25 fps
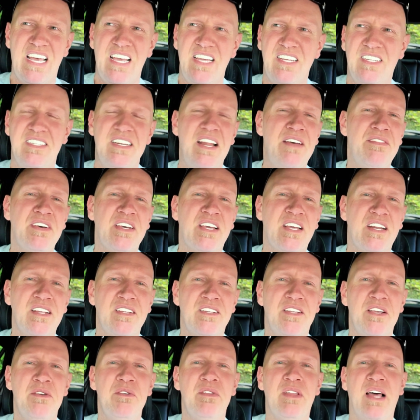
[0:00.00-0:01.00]
It's never
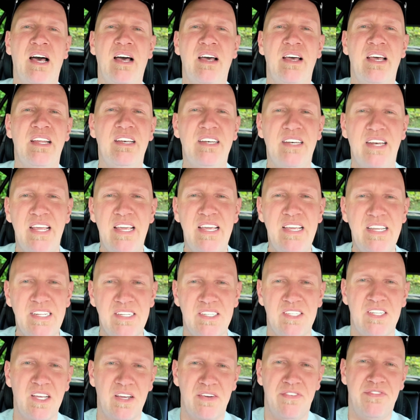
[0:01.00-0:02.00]
going to do that. It
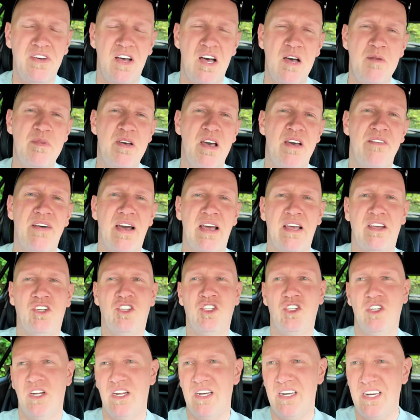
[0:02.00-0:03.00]
needs affirmative
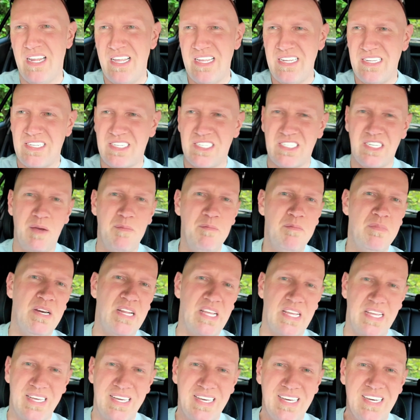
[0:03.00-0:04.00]
action. It needs
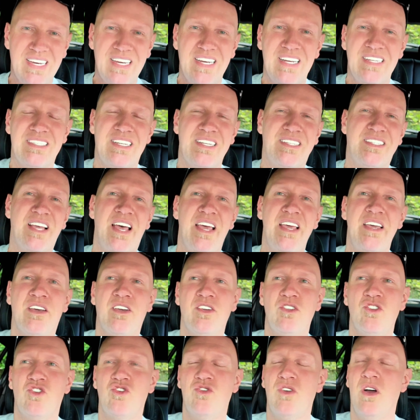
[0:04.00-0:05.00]
somebody to take
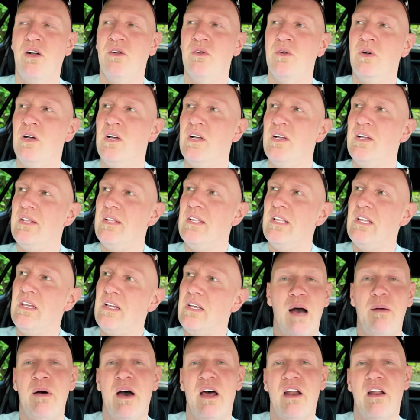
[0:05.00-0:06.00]
control.
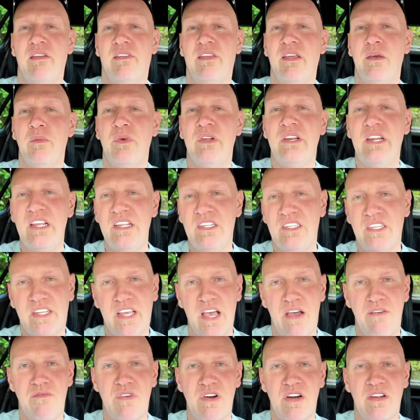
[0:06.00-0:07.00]
And I think we need to
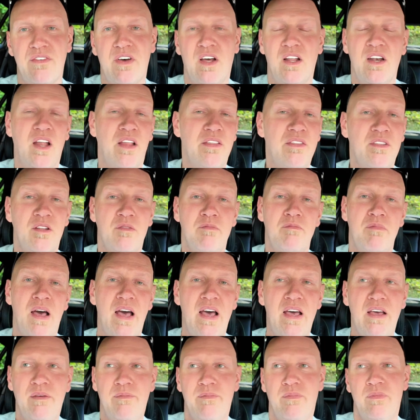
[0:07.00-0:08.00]
get rid of our London
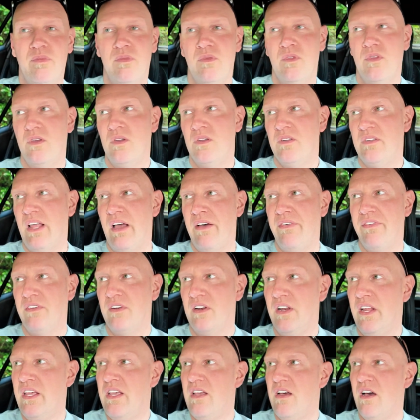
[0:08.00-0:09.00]
mayor,
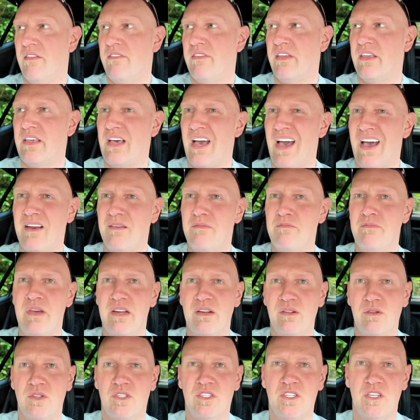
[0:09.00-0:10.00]
definitely. I think Ant
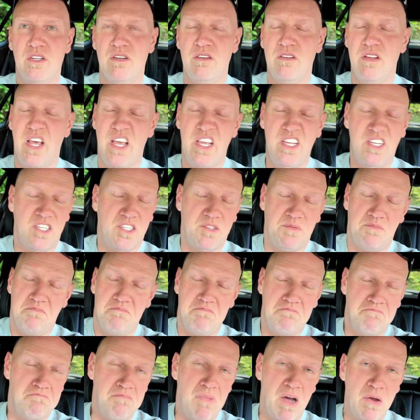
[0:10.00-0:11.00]
Middleton is
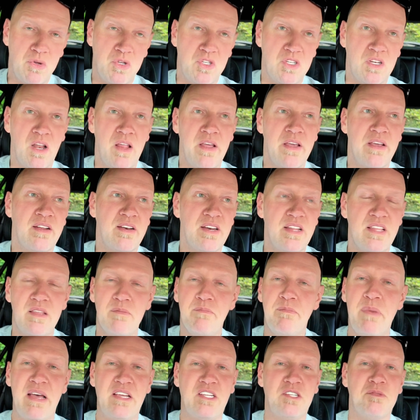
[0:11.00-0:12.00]
most likely the
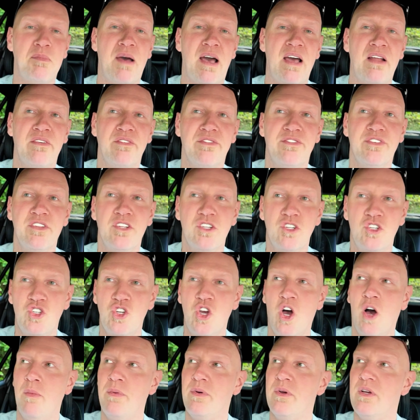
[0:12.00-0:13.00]
best man for the
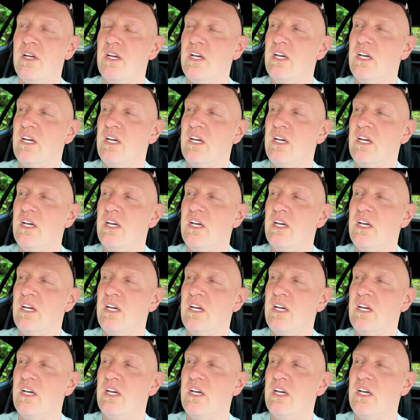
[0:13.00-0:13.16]
job.